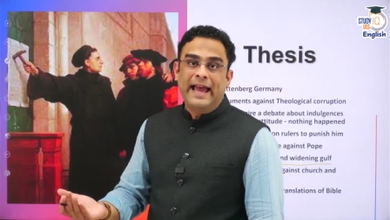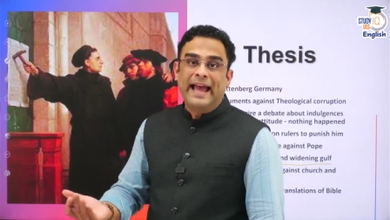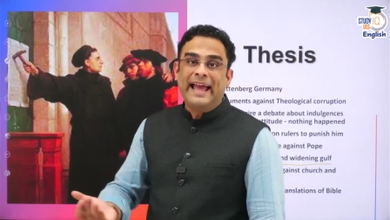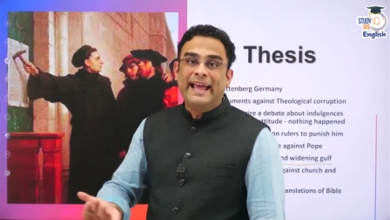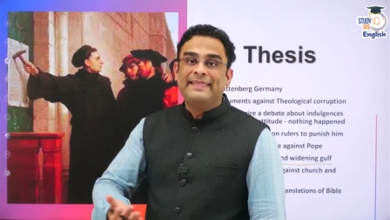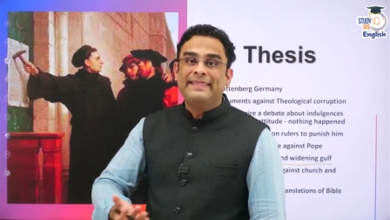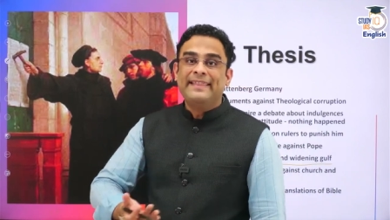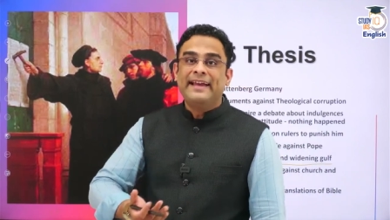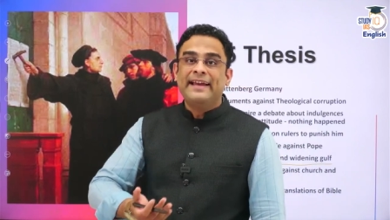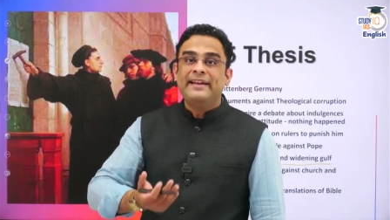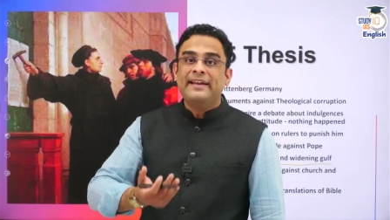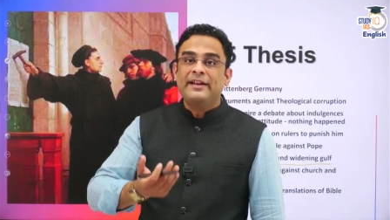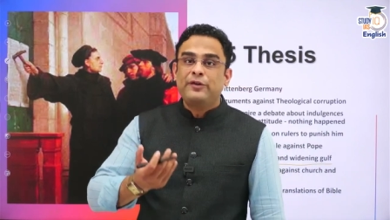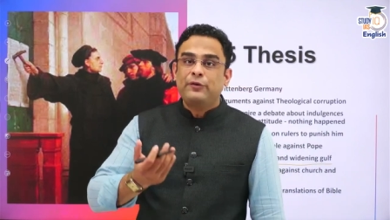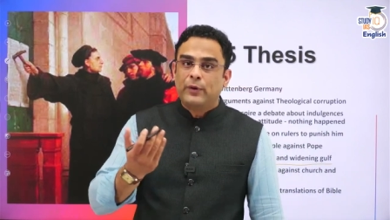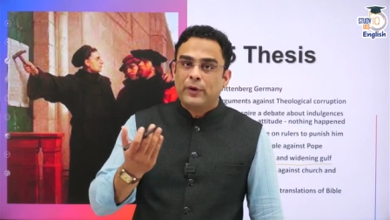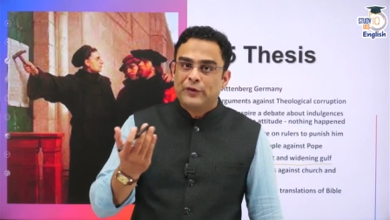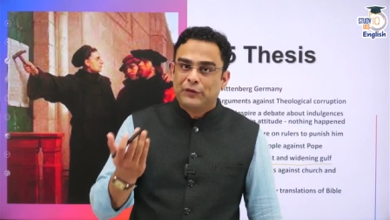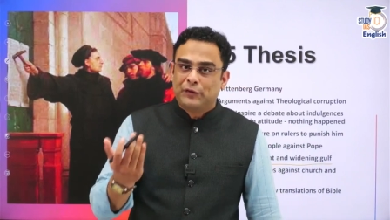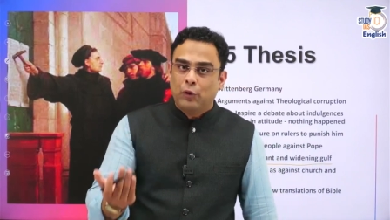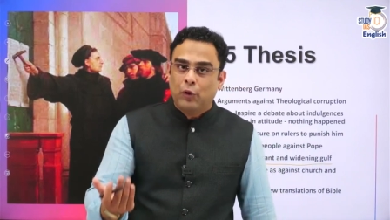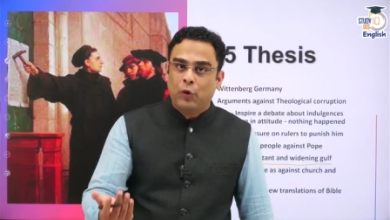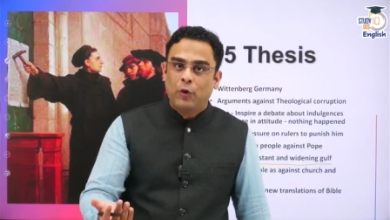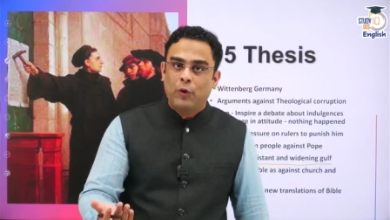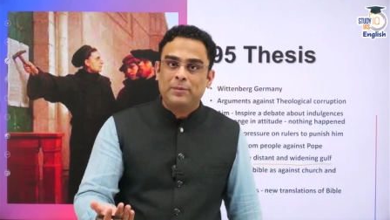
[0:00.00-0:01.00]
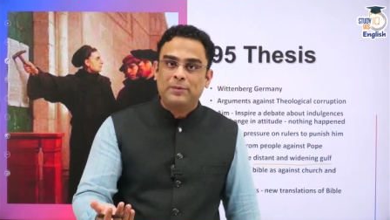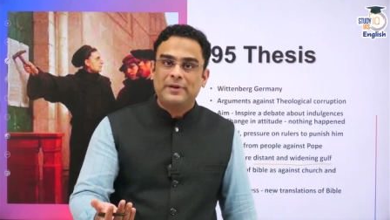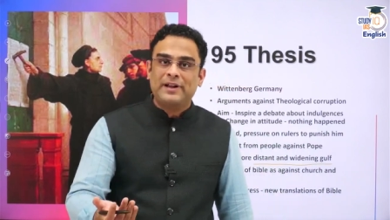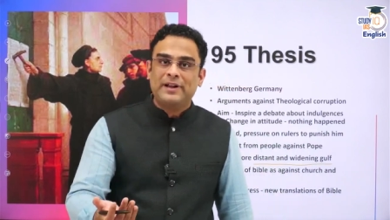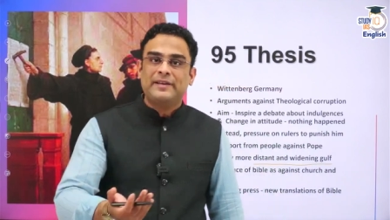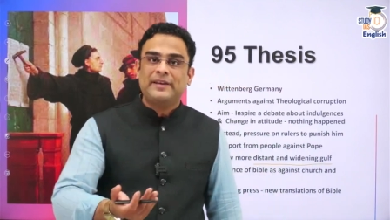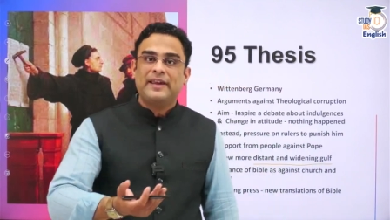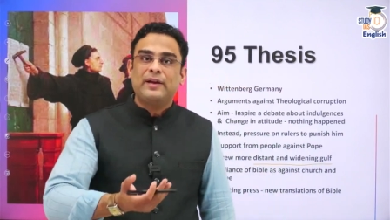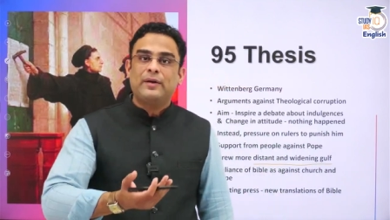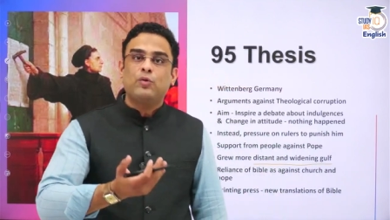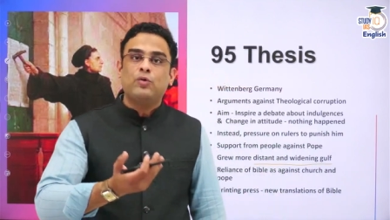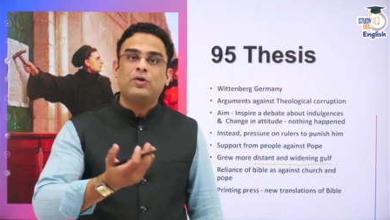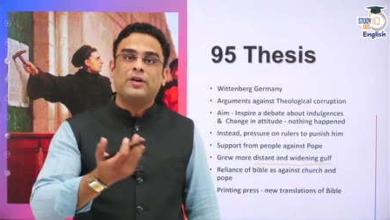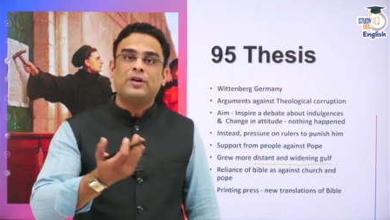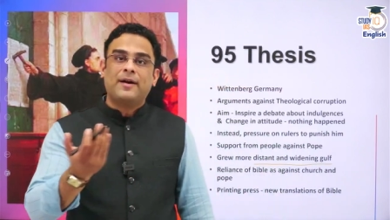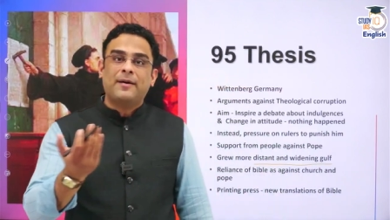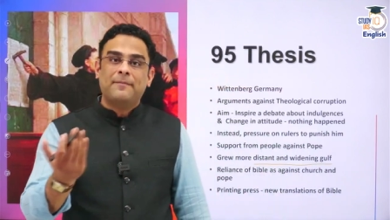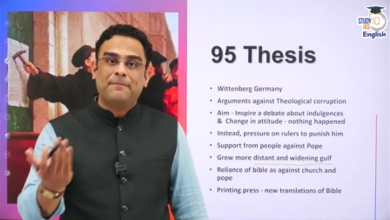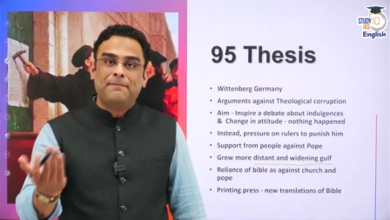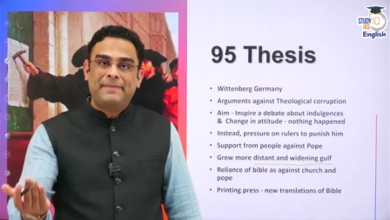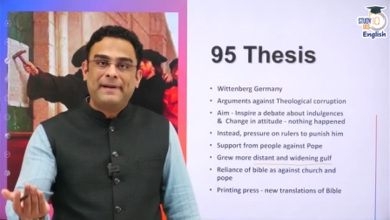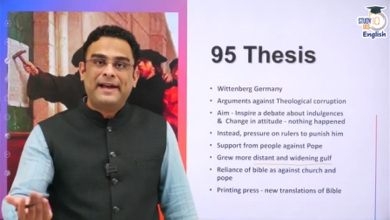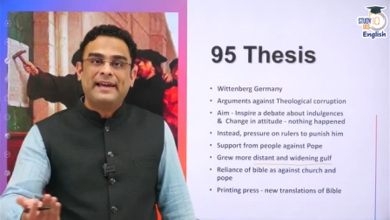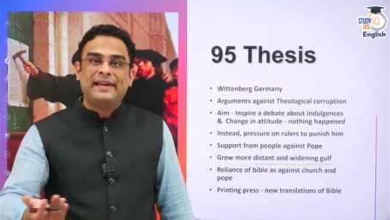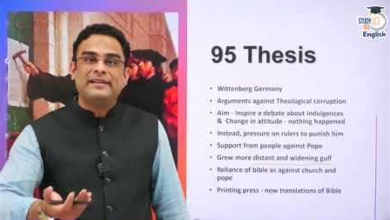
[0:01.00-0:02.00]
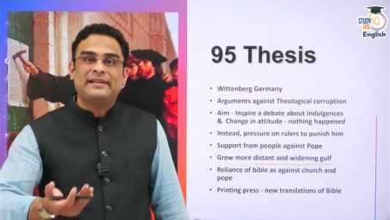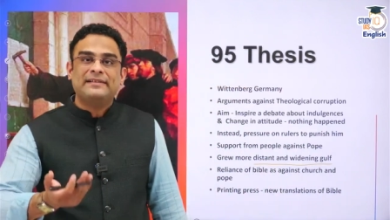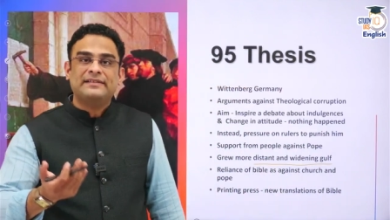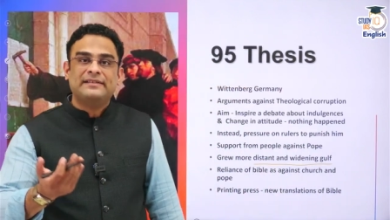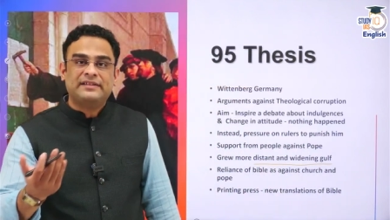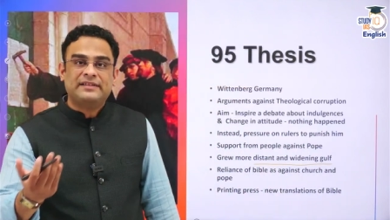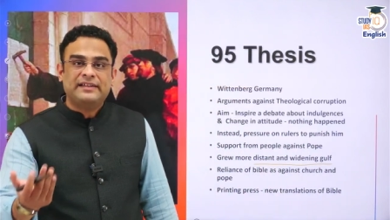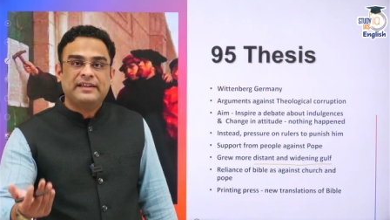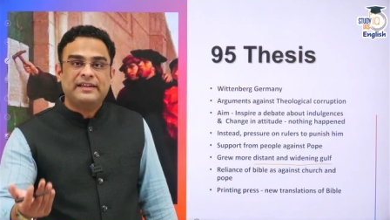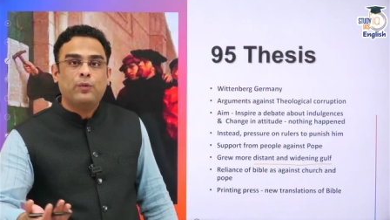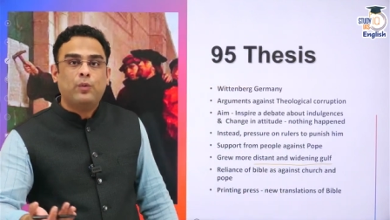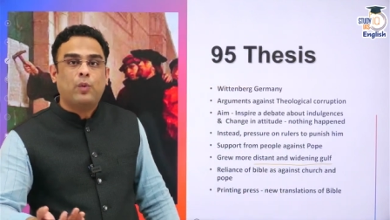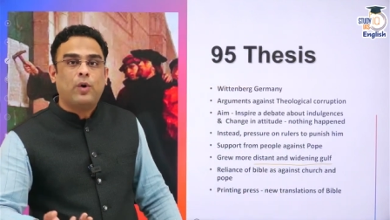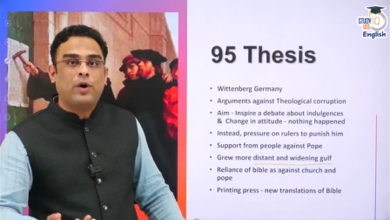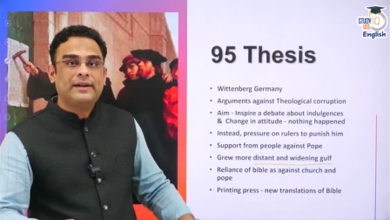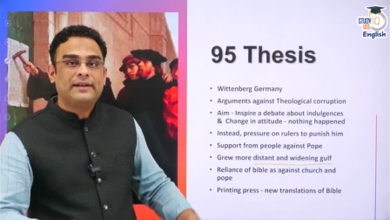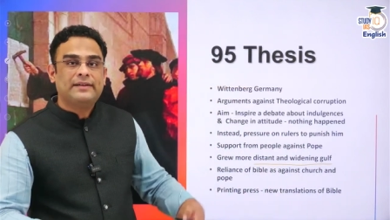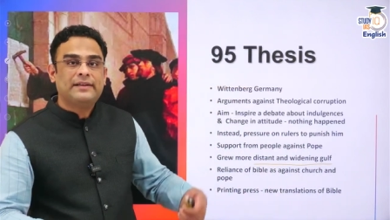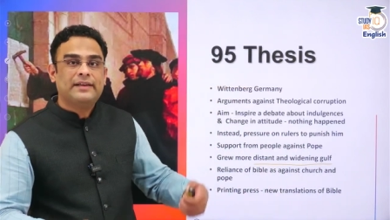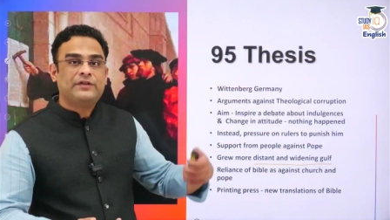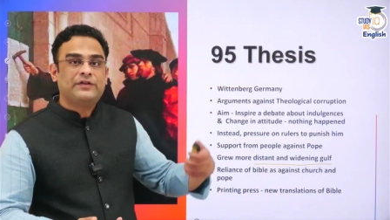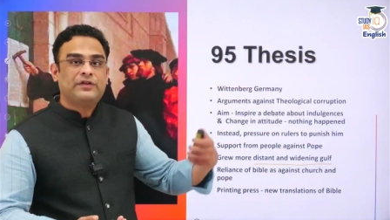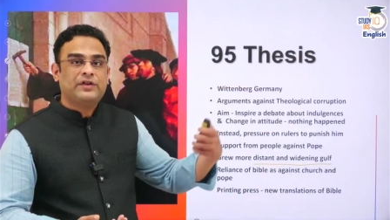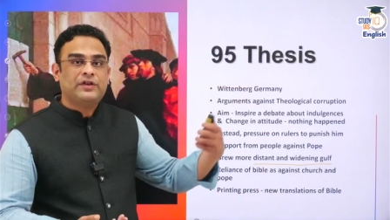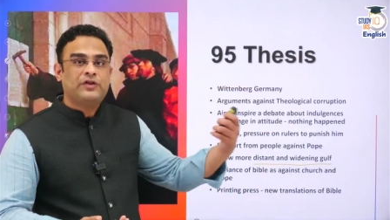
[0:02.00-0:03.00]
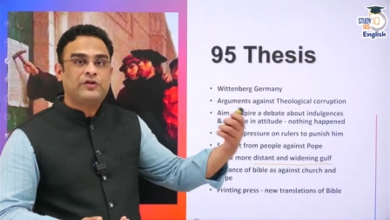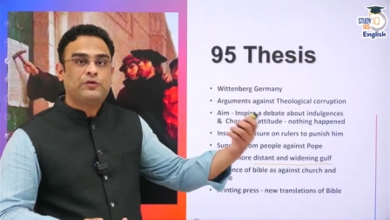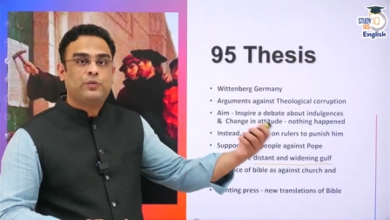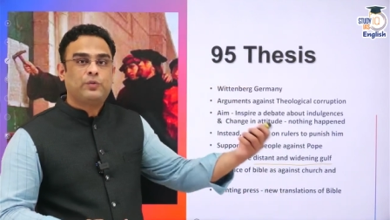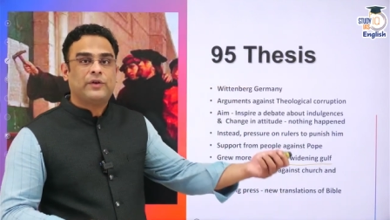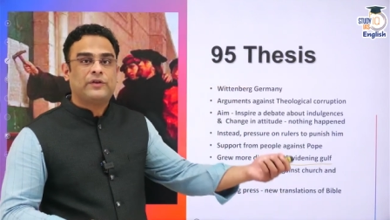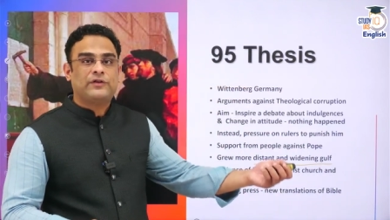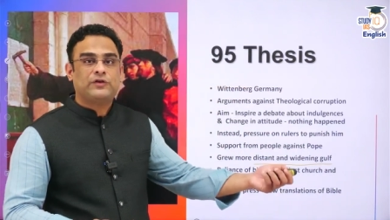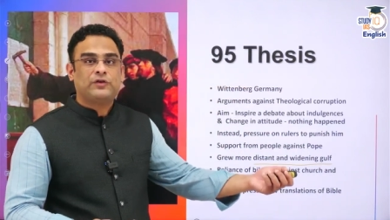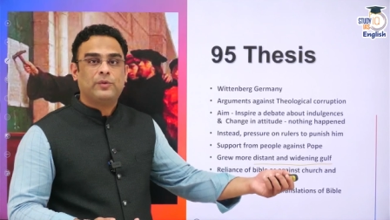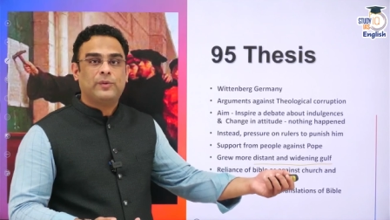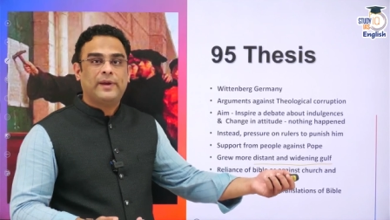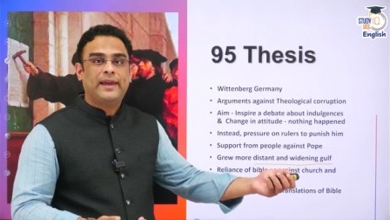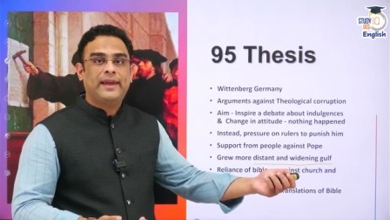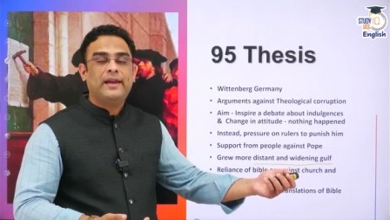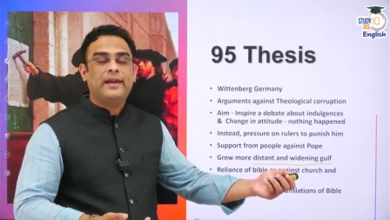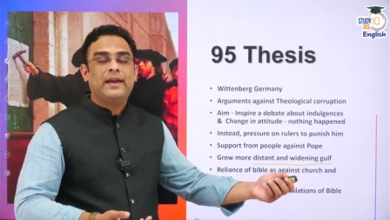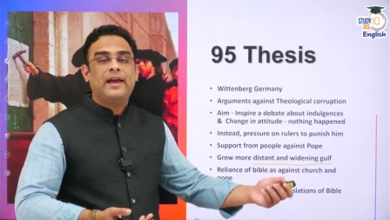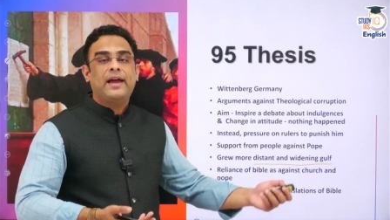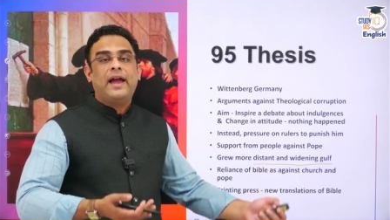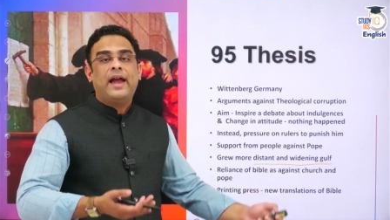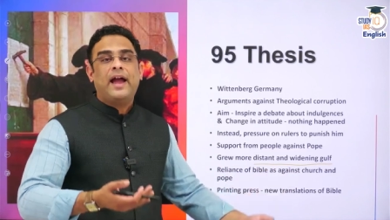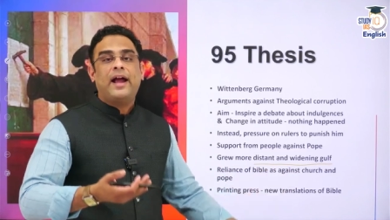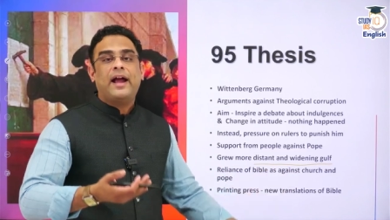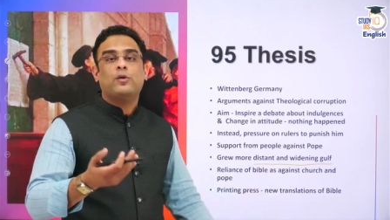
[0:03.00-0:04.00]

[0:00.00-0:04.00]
And then it was hoped that they could compare and see what the church was doing